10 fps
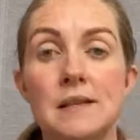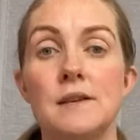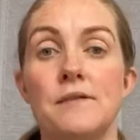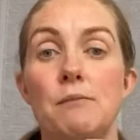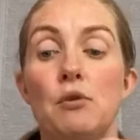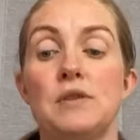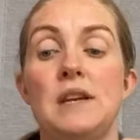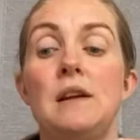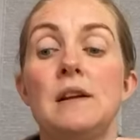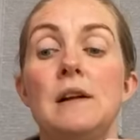of the
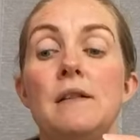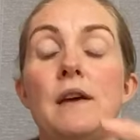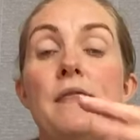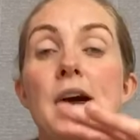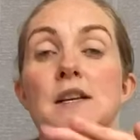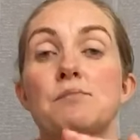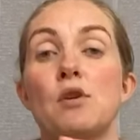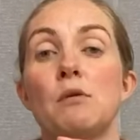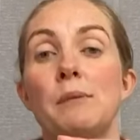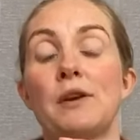body, then that's
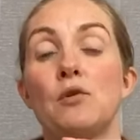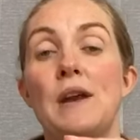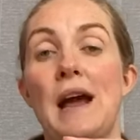probably going to